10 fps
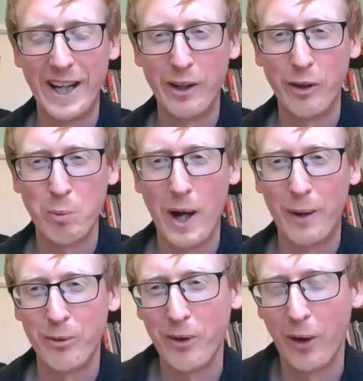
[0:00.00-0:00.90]
in as
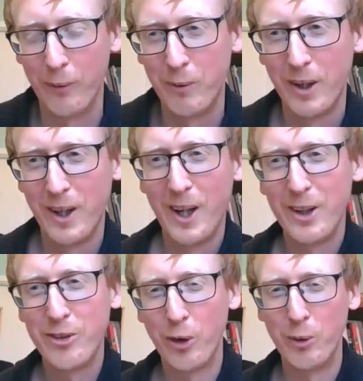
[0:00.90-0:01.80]
well. So
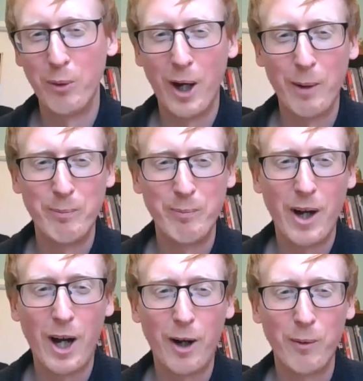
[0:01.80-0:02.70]
do um,
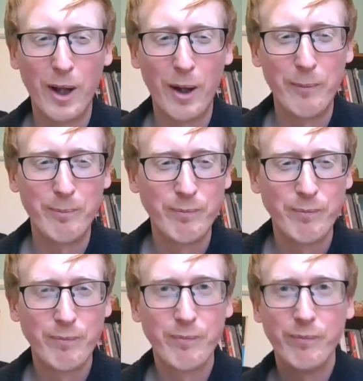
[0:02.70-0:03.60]
I'll um,
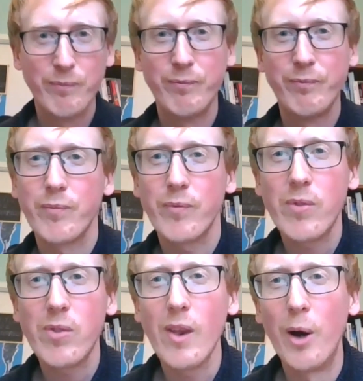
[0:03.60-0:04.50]

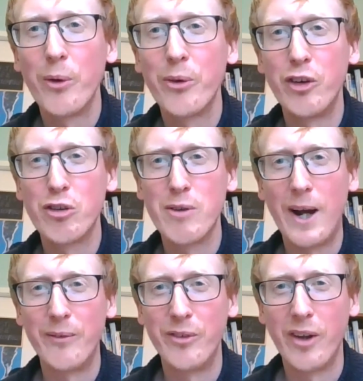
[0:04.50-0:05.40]
I'll send
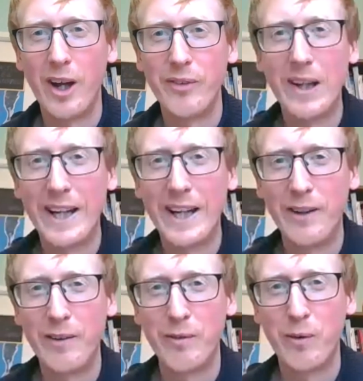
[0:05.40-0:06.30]
around um, the
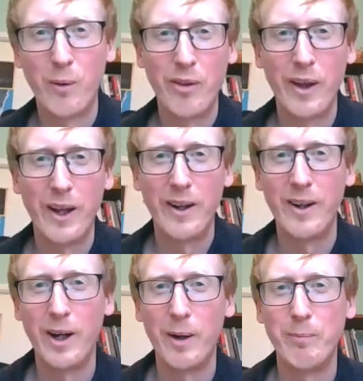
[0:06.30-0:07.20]
link for the
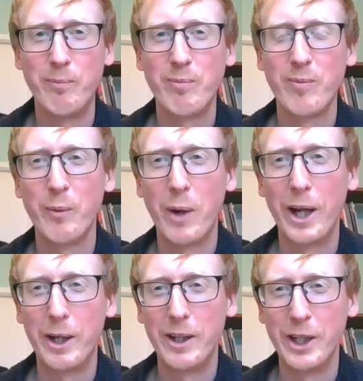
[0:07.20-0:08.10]
um, where
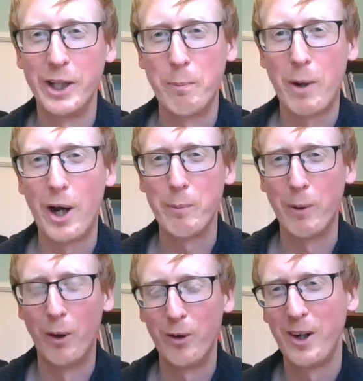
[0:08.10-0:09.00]
you can buy the
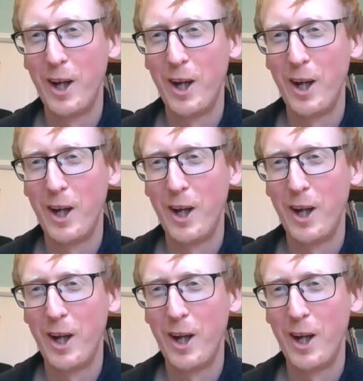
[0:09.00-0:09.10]
book.